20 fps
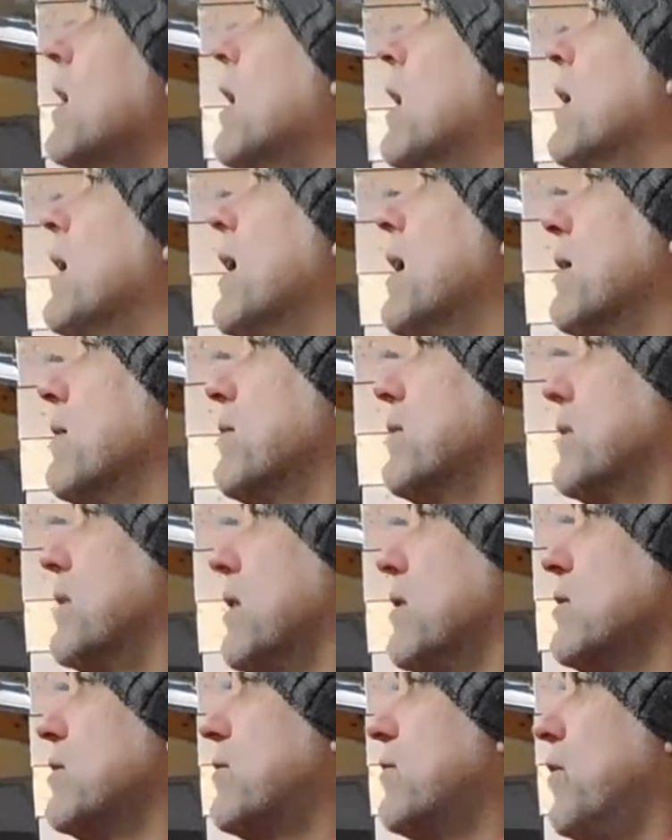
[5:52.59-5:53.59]
And
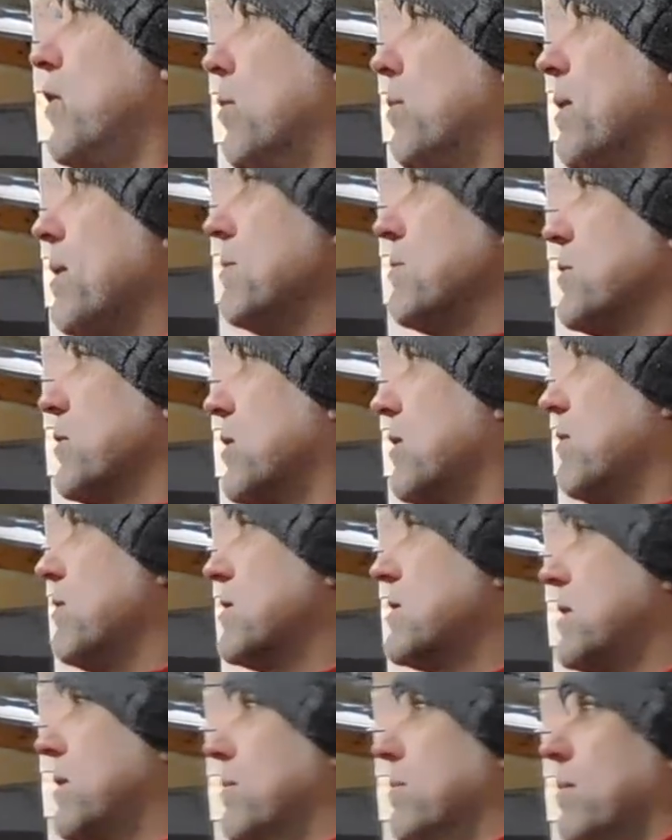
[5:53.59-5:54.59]
those floor beams will give
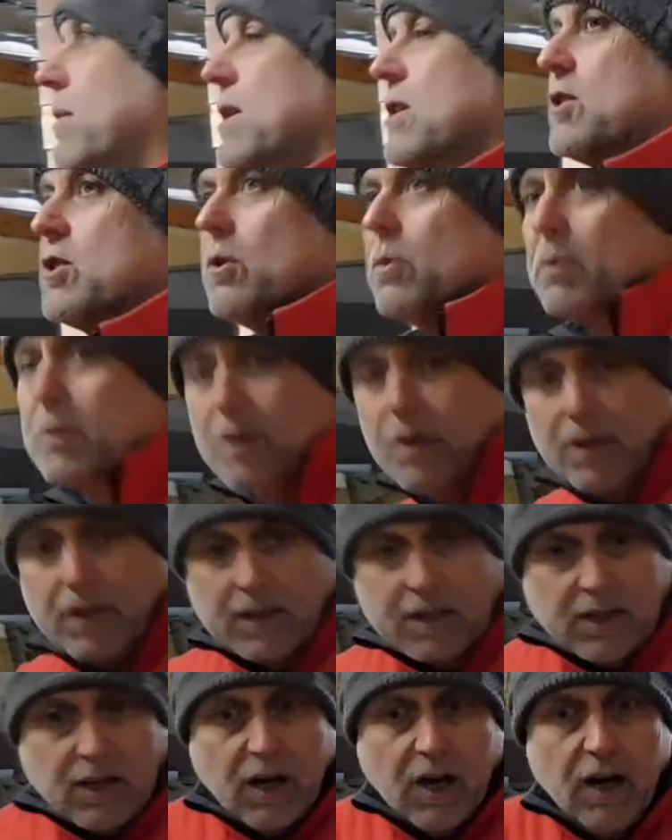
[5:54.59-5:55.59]
us make sure we've got
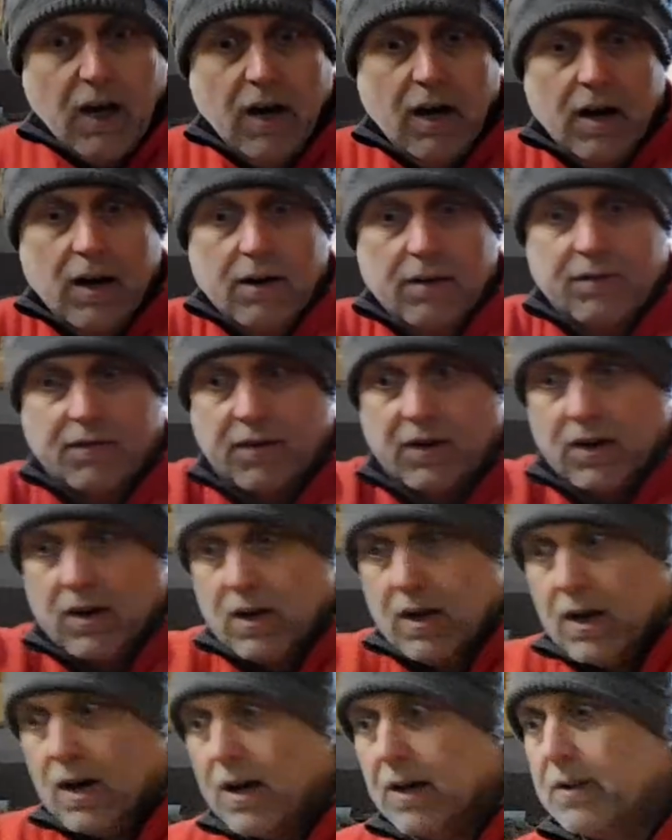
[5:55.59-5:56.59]
the curve
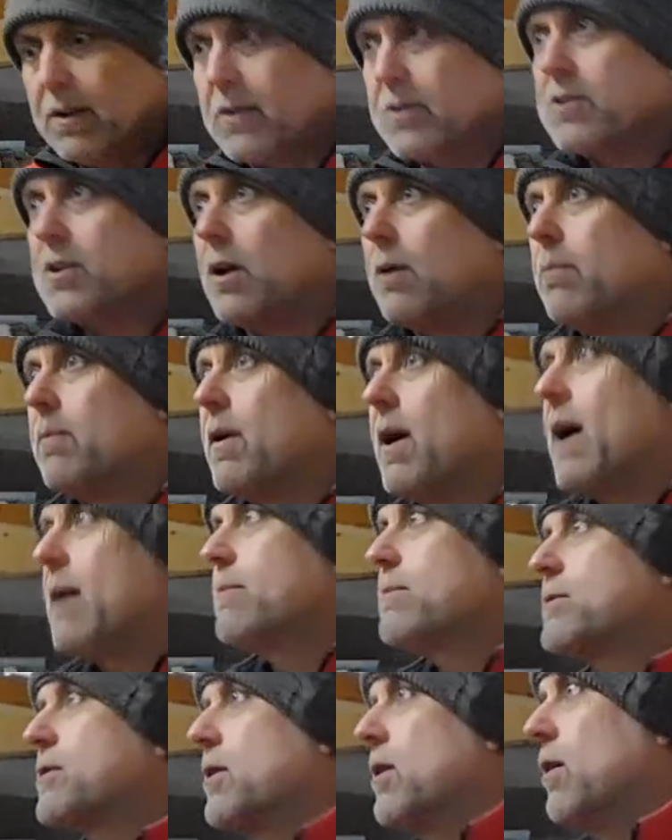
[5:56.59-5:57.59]
at the top
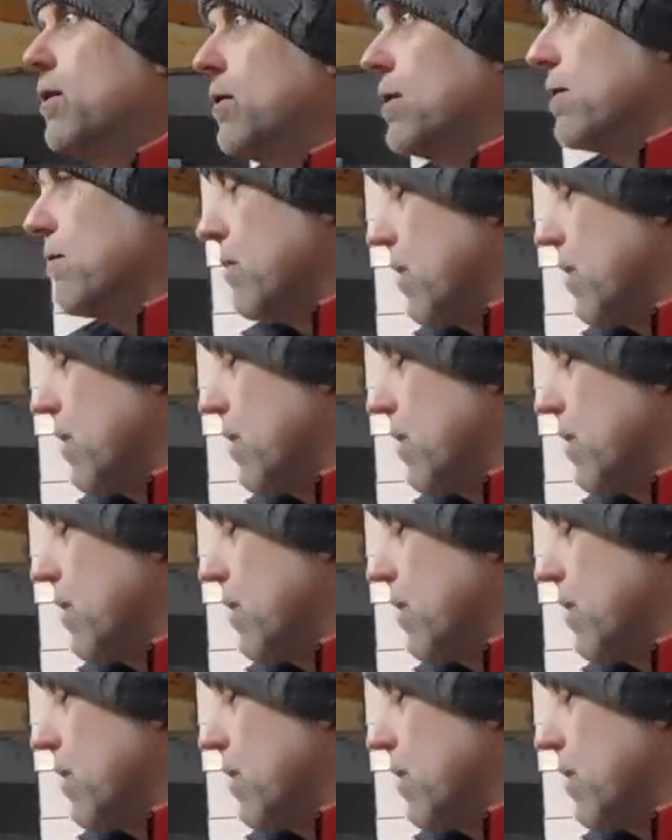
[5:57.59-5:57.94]
absolutely